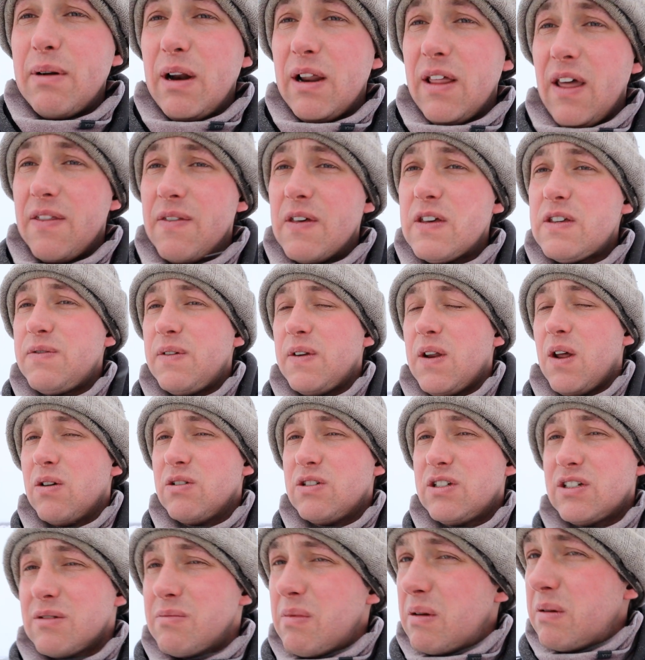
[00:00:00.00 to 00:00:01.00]
But in this video,
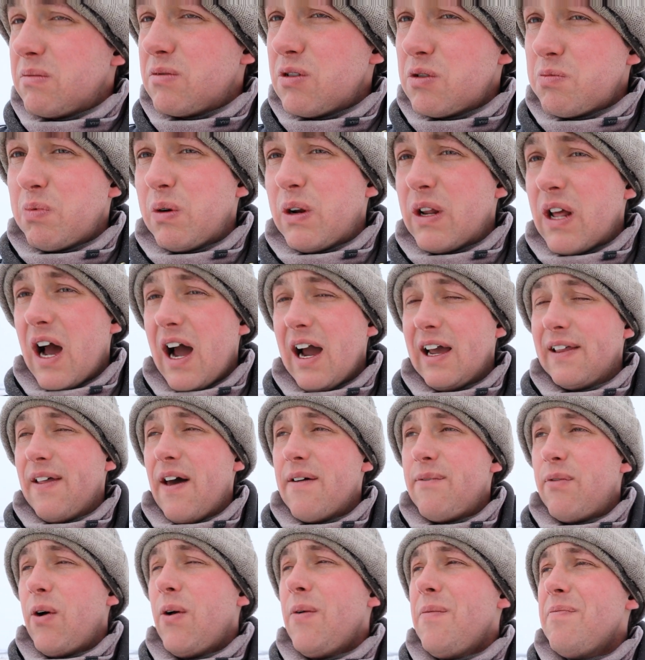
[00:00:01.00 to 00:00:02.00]
it's going to be just pretty high
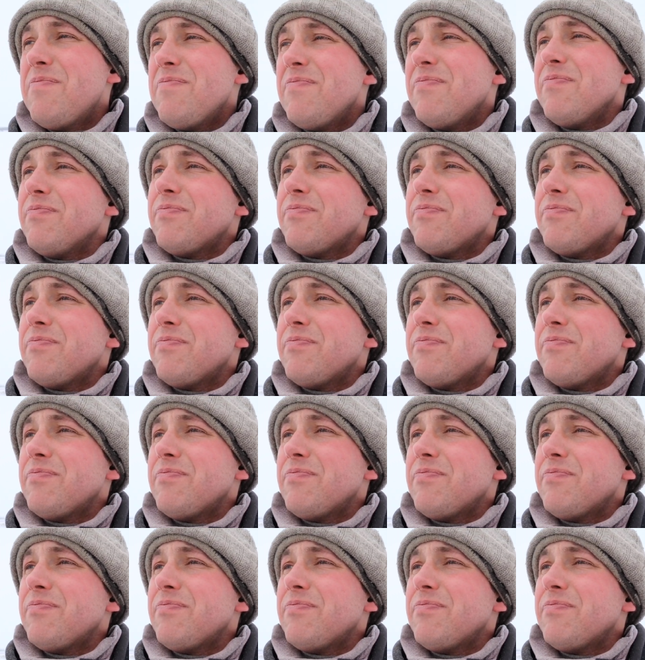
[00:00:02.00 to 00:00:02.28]
level.